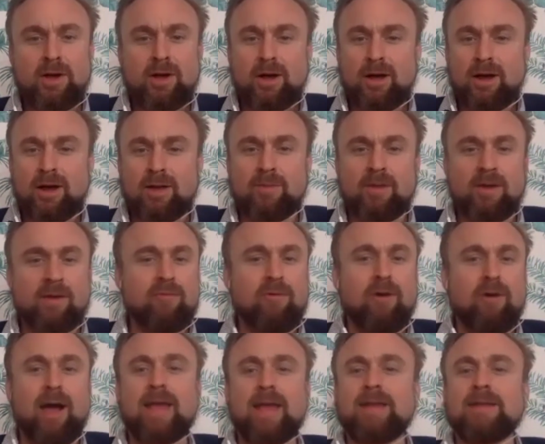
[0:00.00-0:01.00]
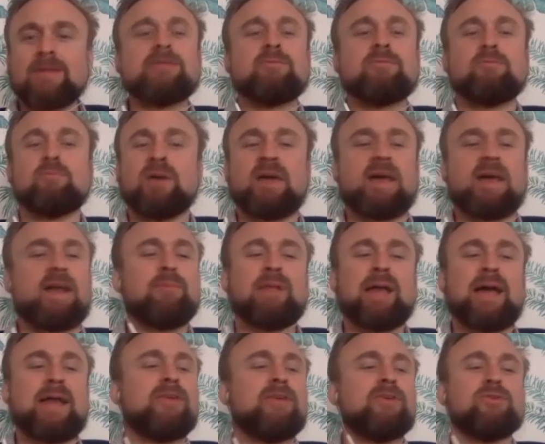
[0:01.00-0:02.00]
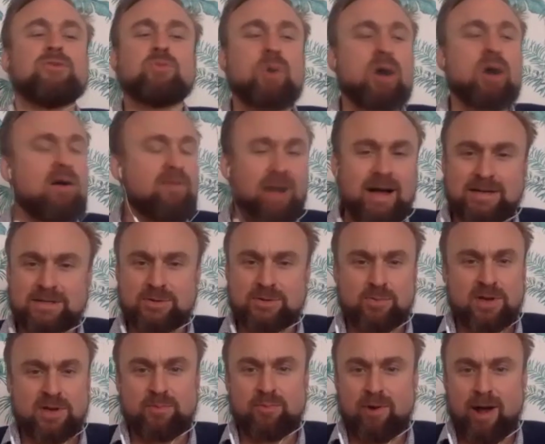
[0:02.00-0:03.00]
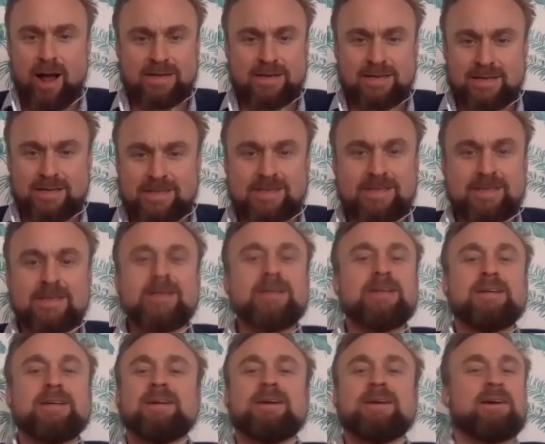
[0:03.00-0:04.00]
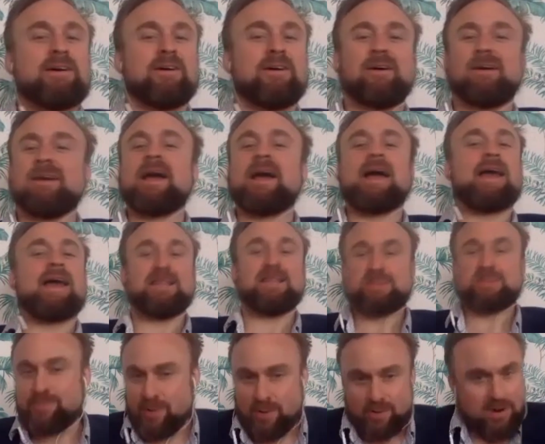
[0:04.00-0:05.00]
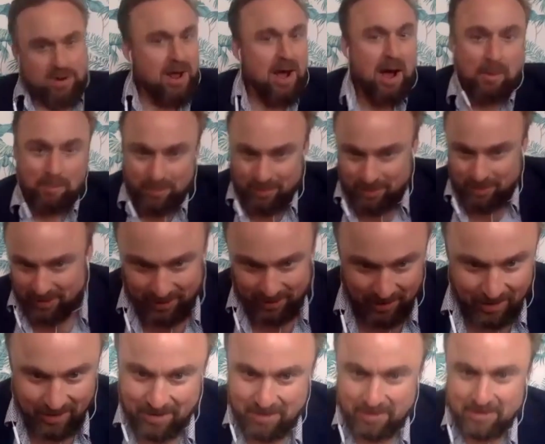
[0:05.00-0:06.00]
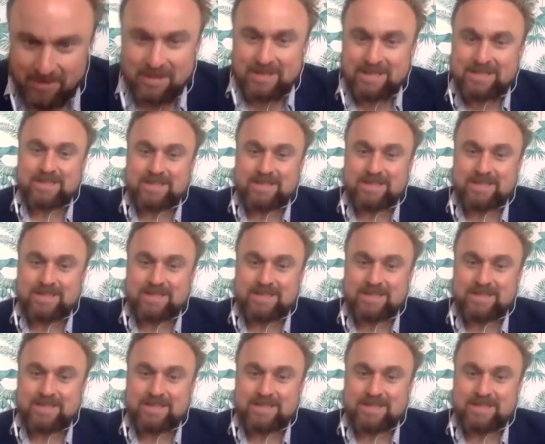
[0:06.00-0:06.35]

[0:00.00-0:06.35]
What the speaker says: And I'm like, right, we're going to plan you 12 hours a week practice. Okay, let's build it up, you know? Yeah.